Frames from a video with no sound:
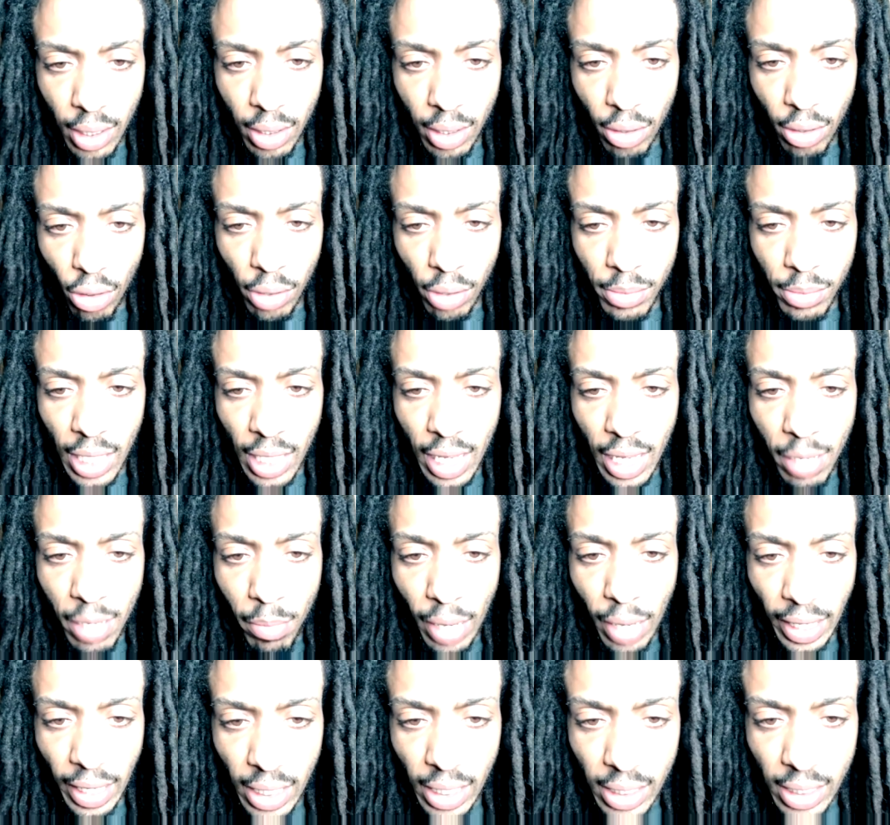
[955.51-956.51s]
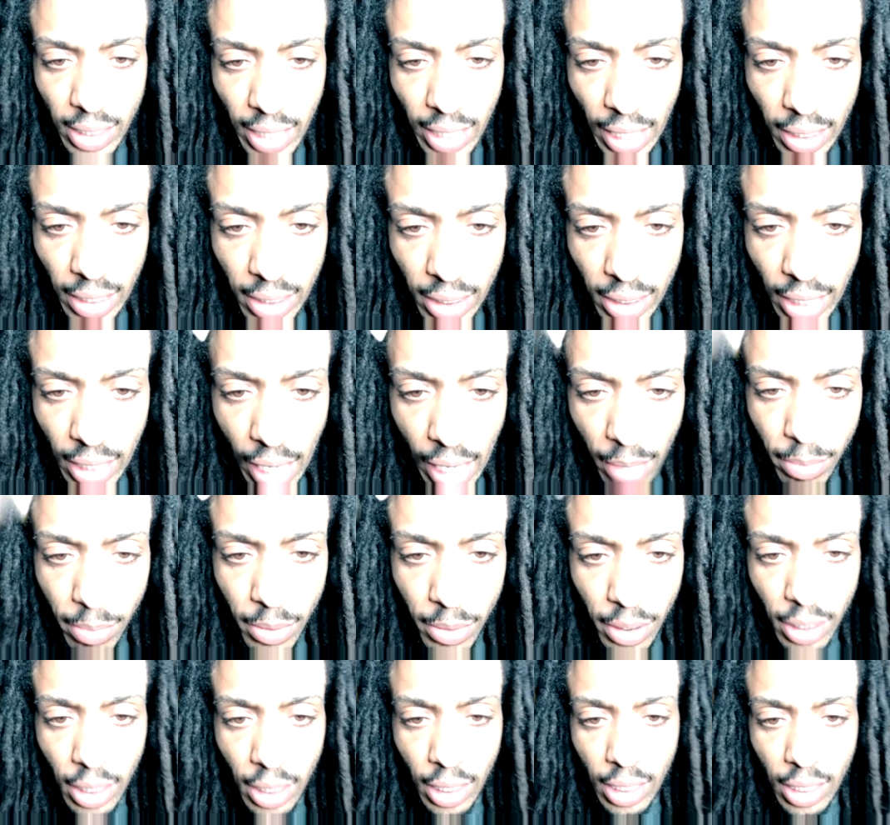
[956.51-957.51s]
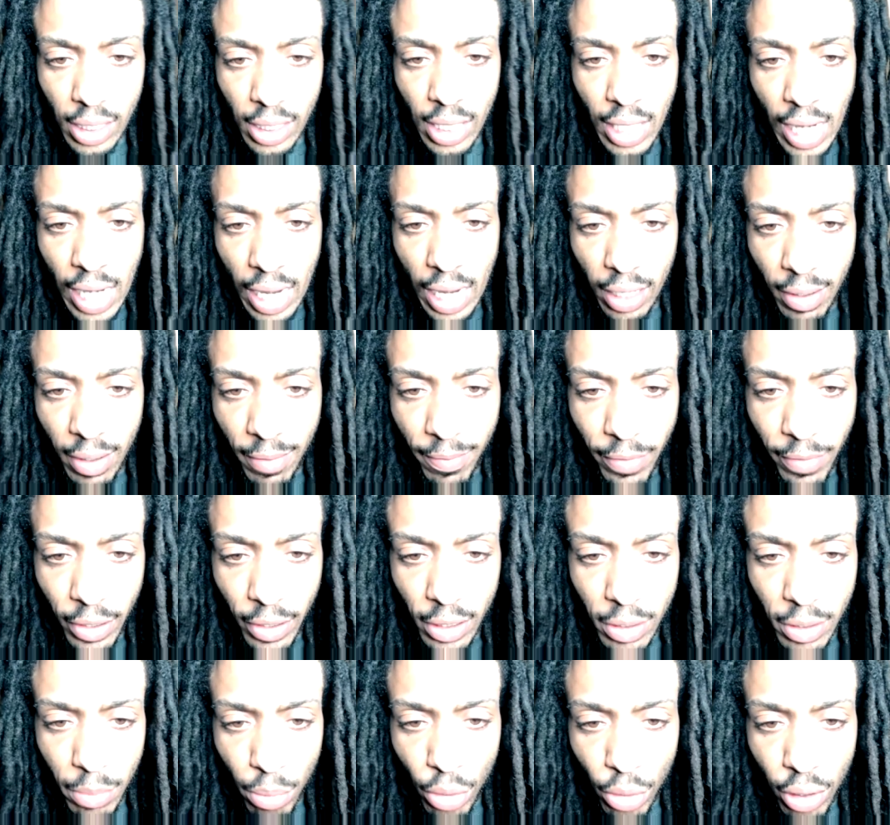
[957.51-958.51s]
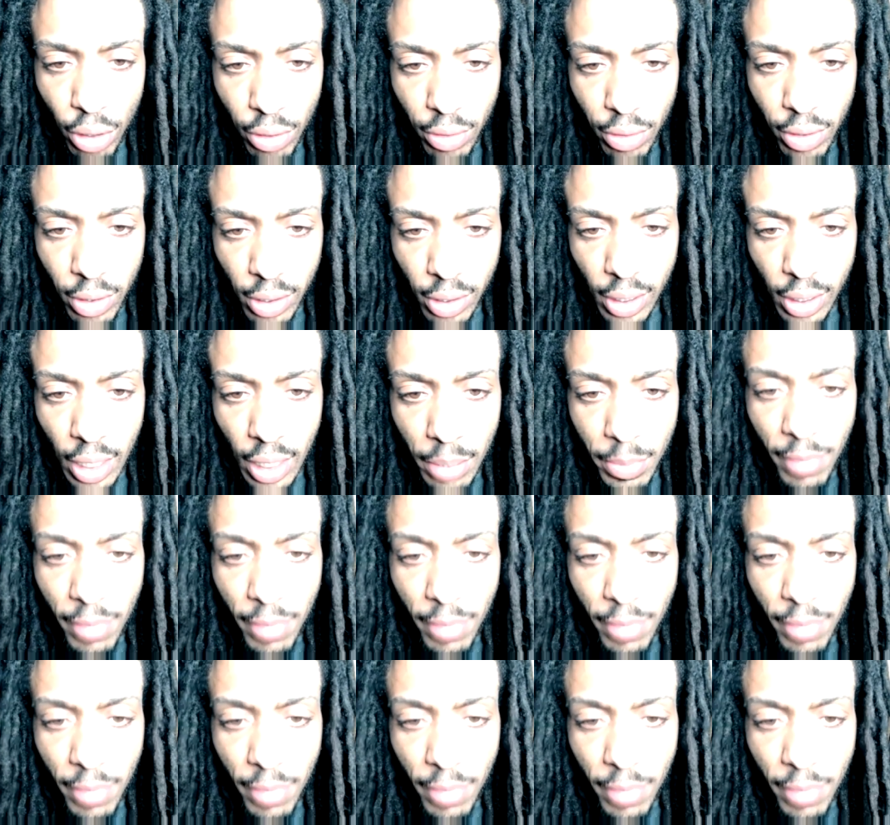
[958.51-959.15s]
You know what I'm saying? He might get a desk job and shit because he not a convicted murderer or something.